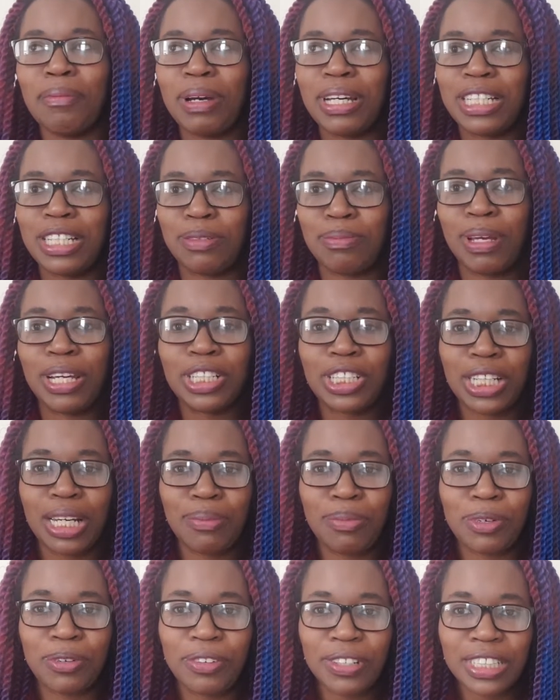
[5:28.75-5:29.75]
did mention
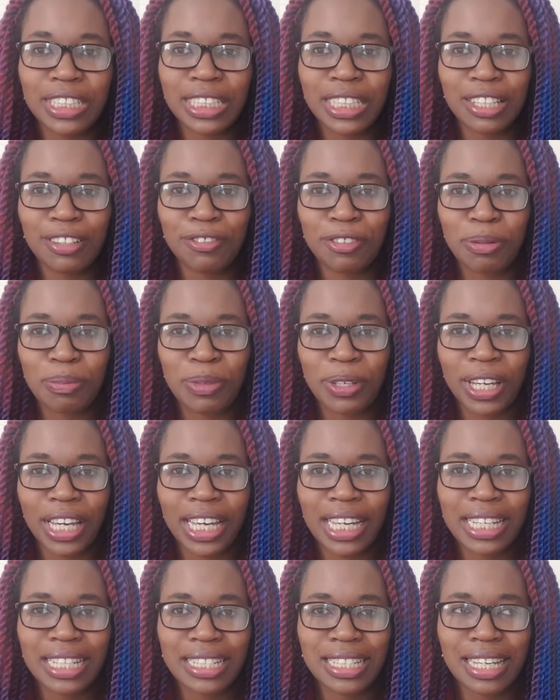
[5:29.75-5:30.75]
I'm originally from
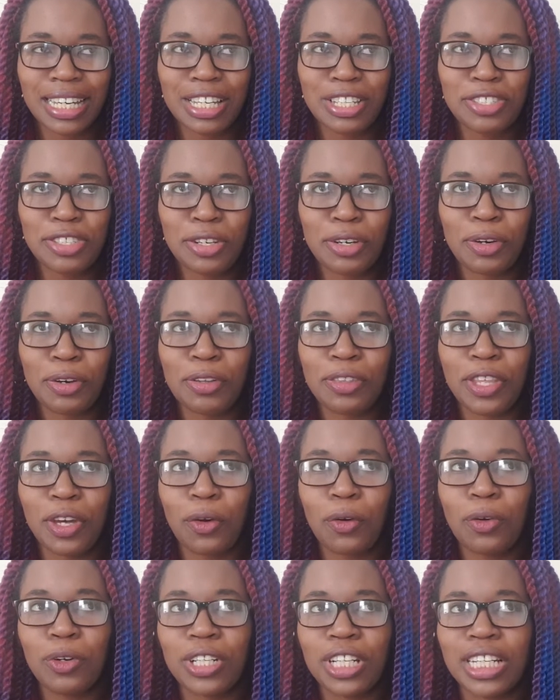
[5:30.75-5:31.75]
Uganda, so they
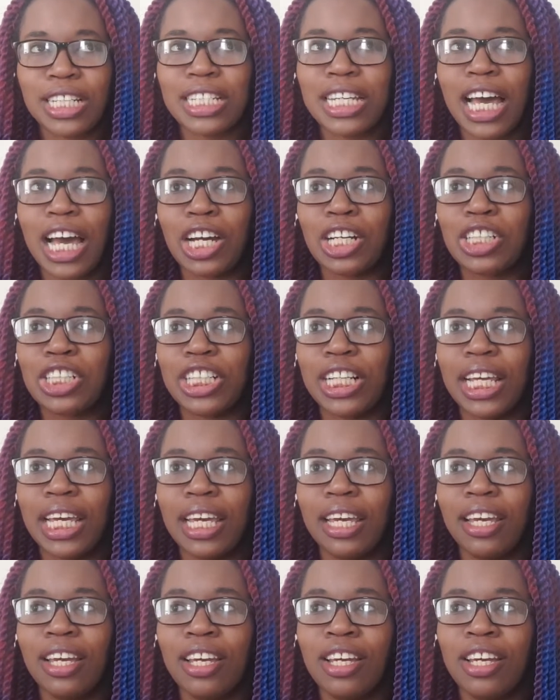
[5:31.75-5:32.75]
couldn't actually